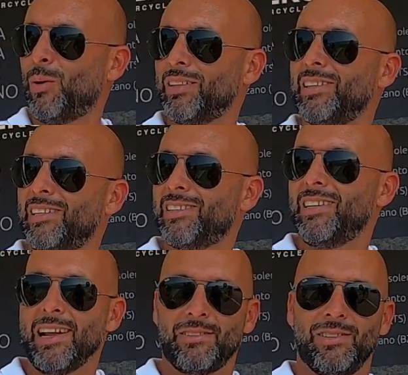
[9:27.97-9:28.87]
what is
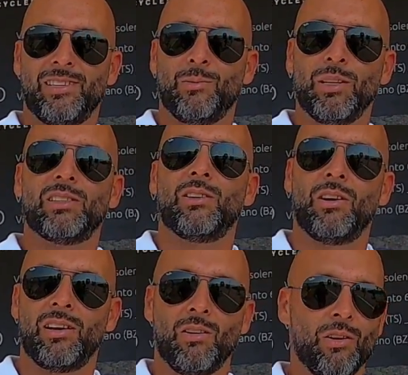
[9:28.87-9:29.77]
electric, what's
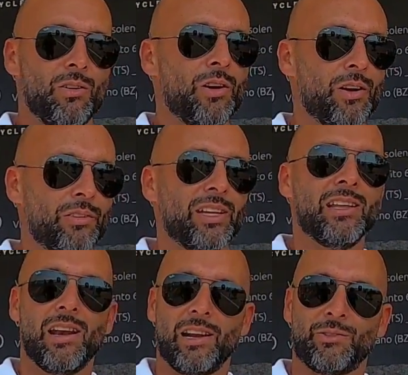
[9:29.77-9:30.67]
going on
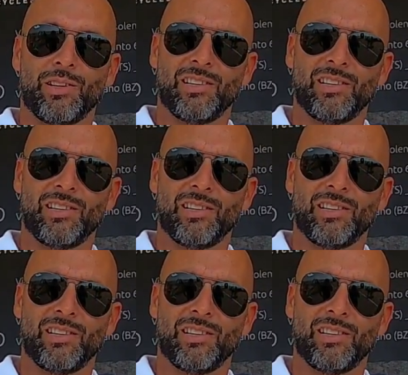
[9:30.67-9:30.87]
in electric.